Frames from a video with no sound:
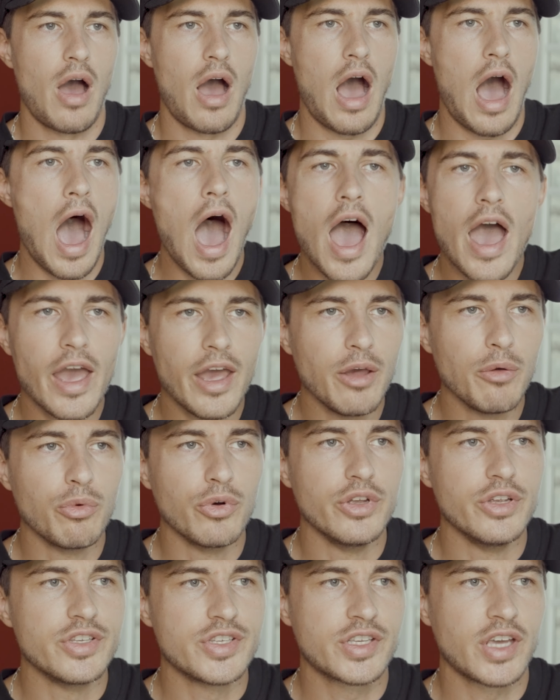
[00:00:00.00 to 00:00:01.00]
I
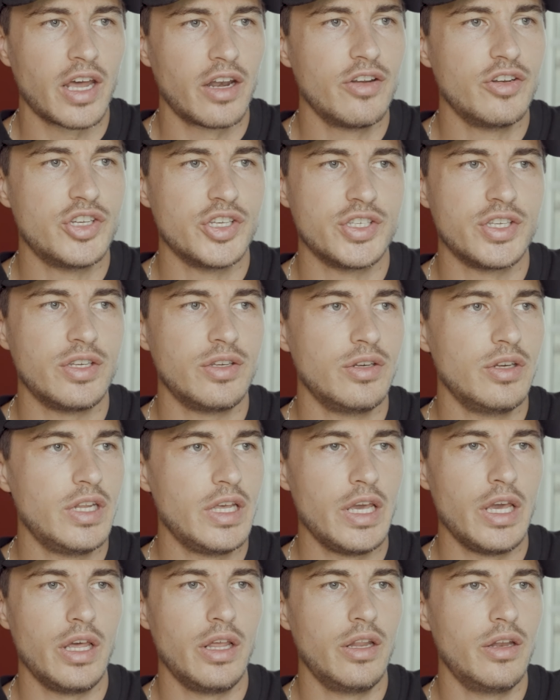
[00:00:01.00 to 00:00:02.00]
was kind of just
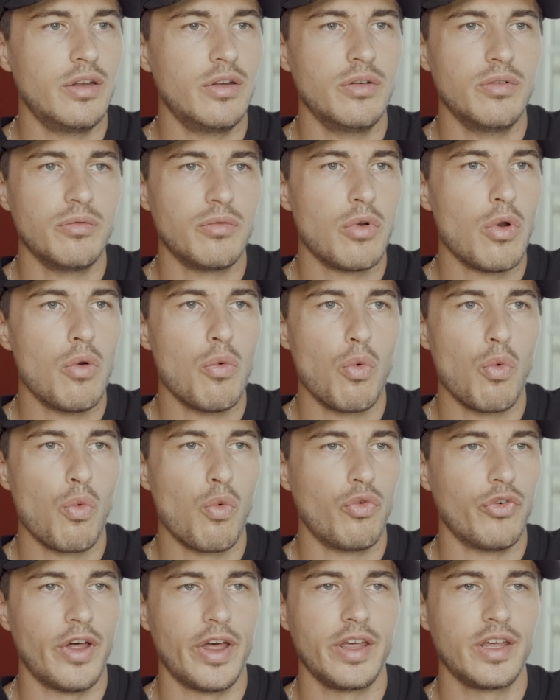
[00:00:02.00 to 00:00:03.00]
in the
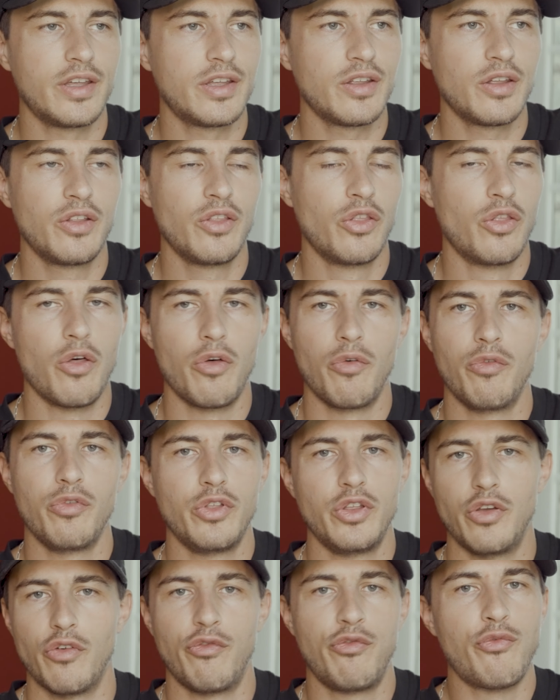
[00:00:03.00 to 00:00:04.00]
most
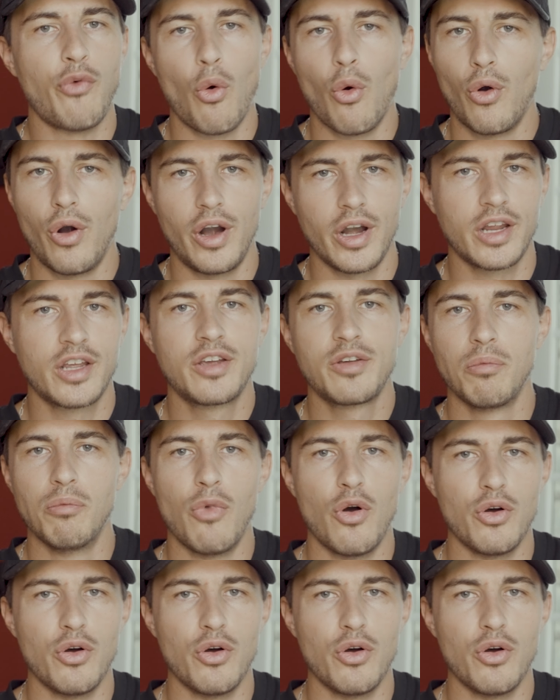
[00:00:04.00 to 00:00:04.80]
euphoric